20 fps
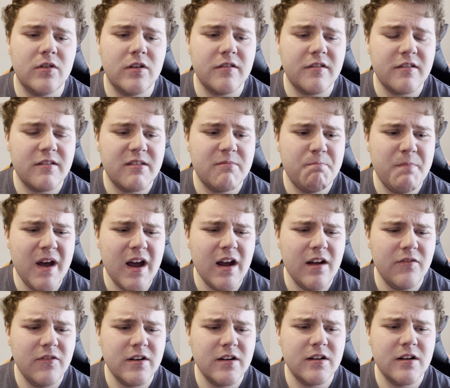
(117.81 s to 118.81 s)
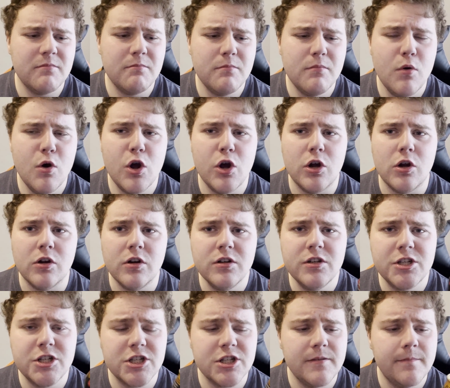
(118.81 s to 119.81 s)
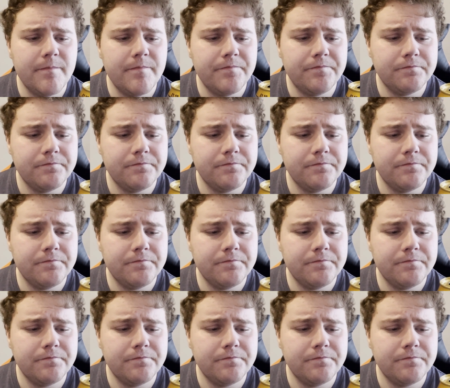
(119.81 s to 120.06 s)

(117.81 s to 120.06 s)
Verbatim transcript: It's better than an Emerge.